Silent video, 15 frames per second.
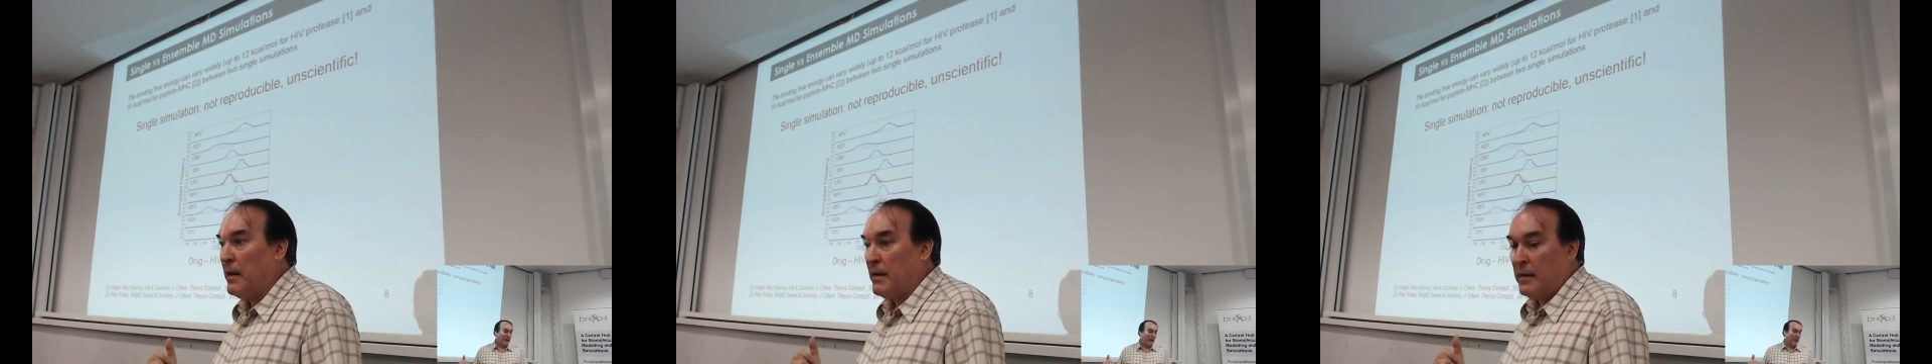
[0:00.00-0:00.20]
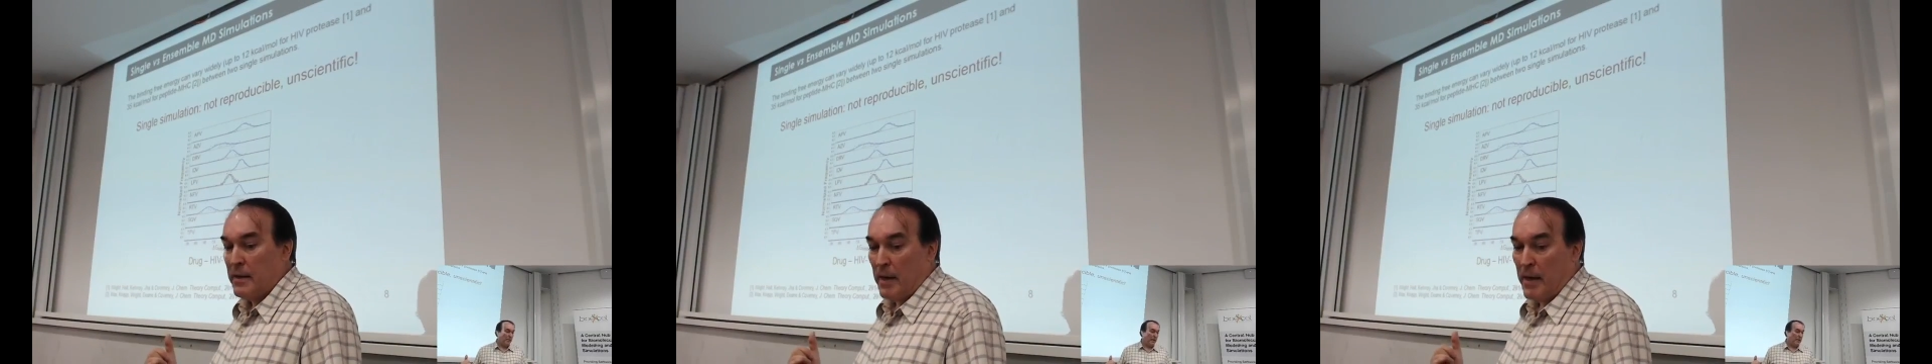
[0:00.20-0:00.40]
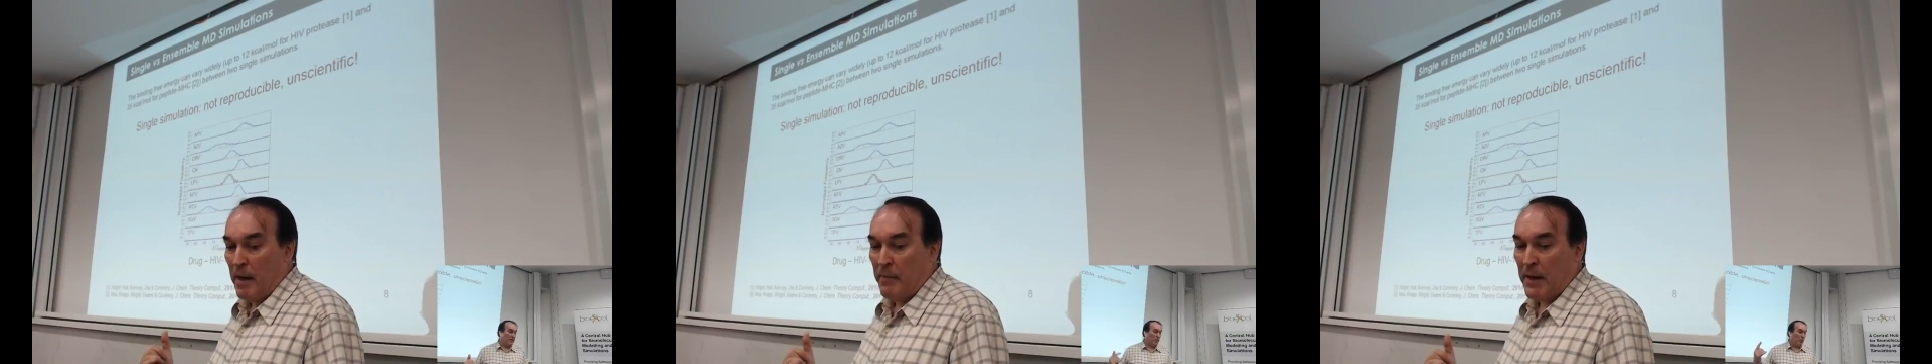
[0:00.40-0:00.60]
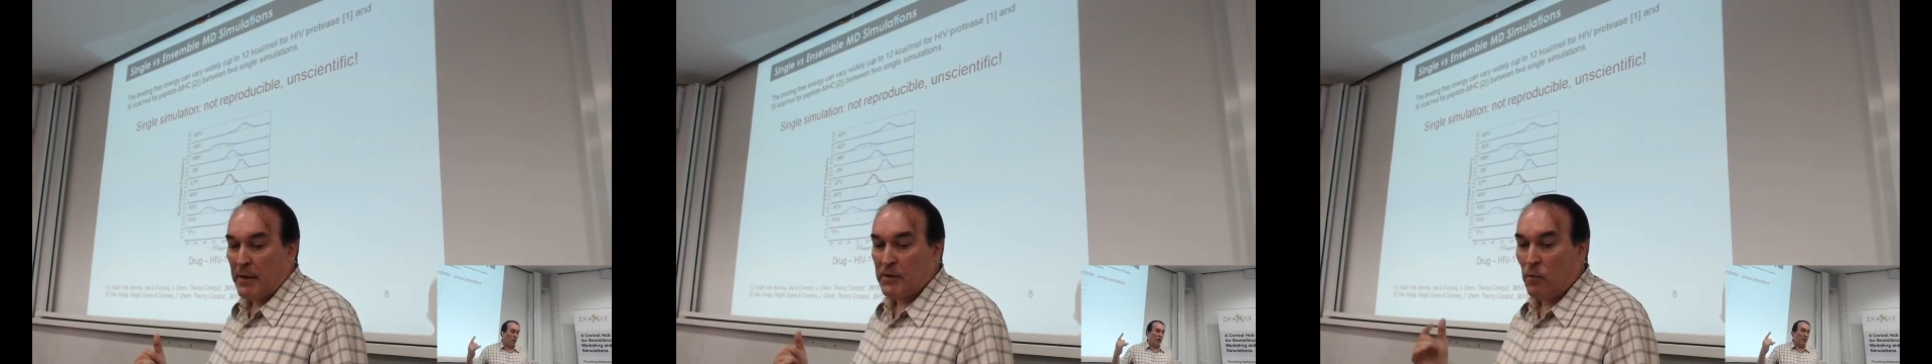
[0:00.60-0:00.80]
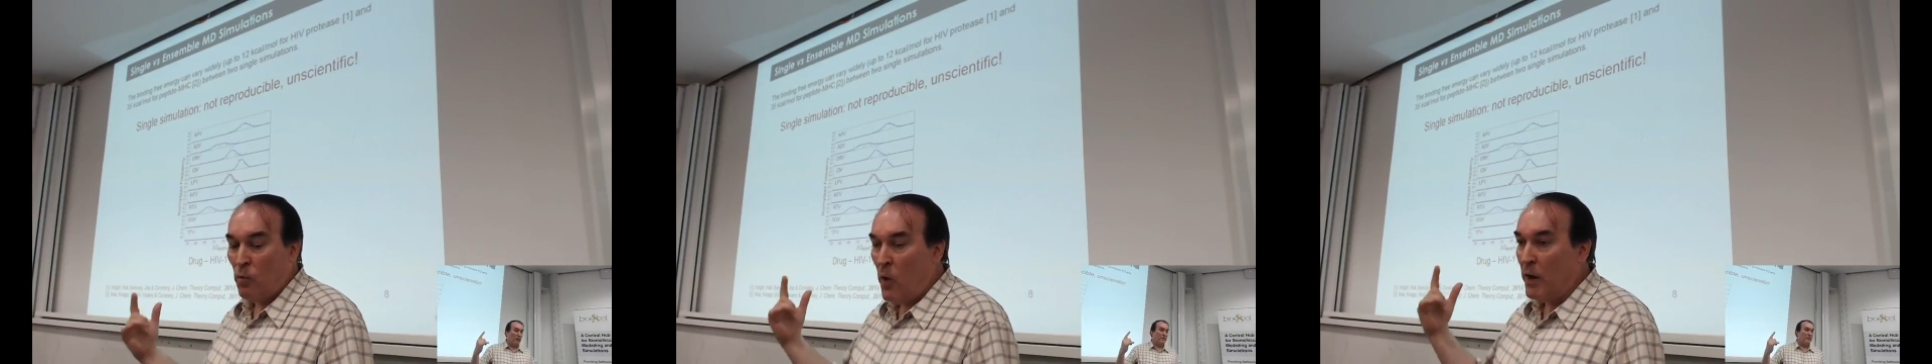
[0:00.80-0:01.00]
One-off
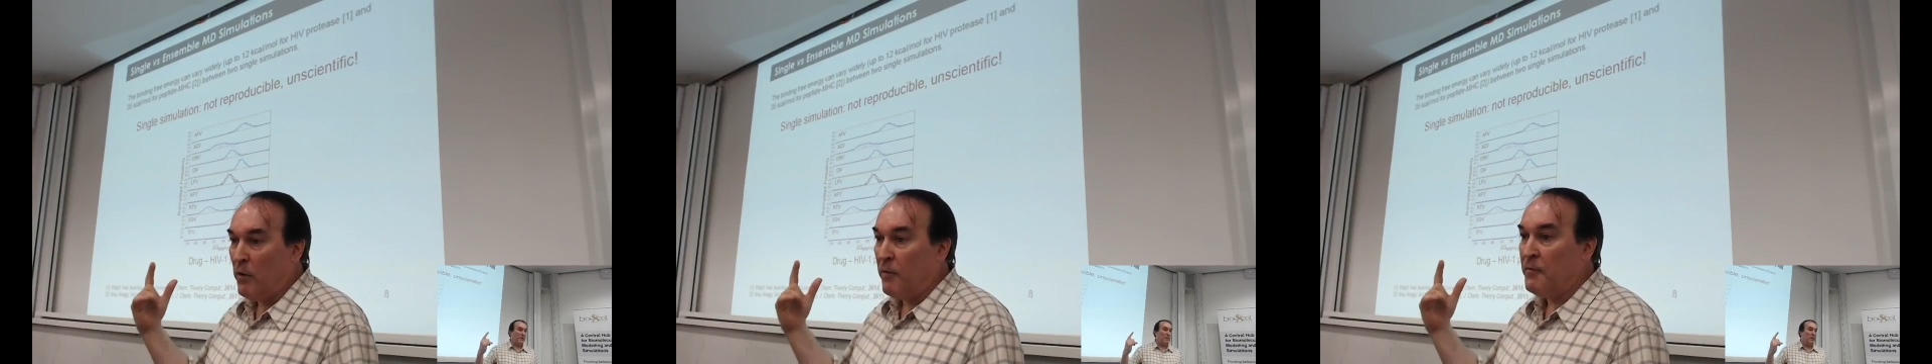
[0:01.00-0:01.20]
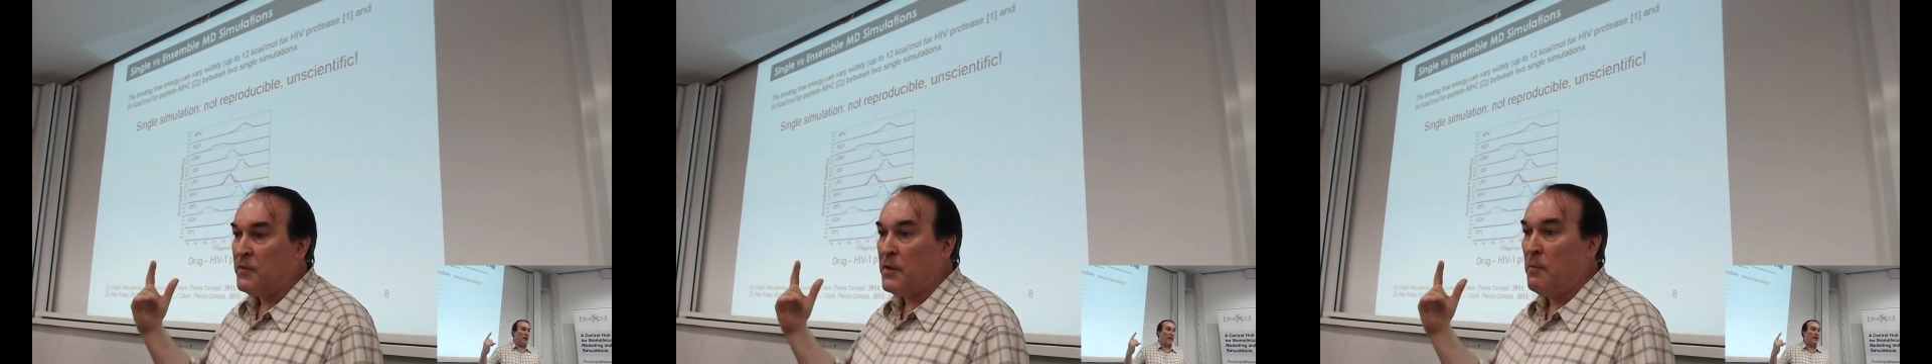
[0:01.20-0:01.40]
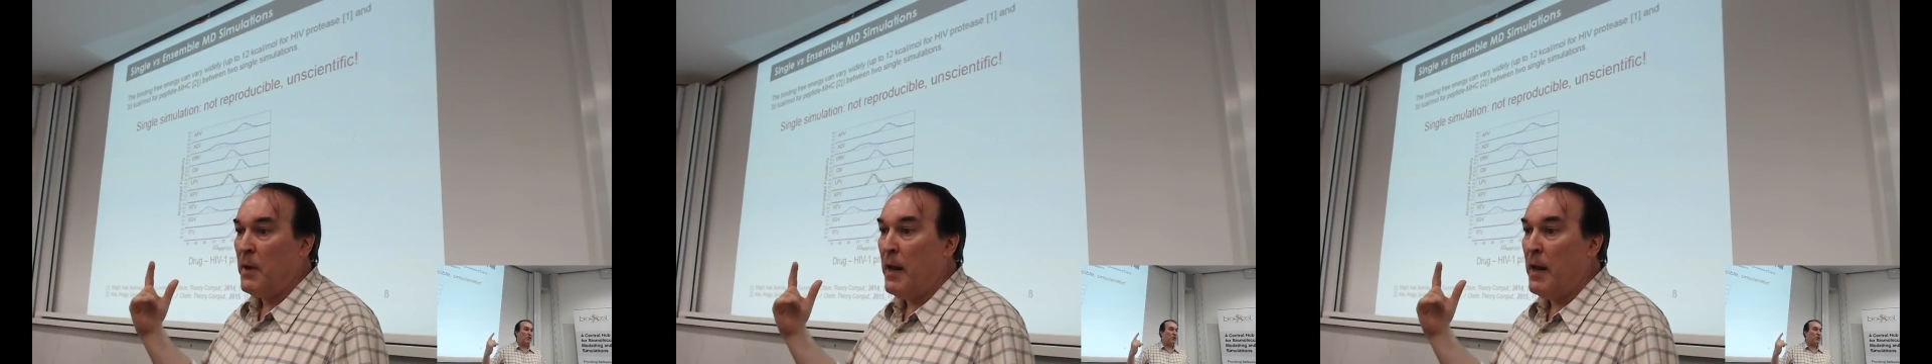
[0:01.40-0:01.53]
simulation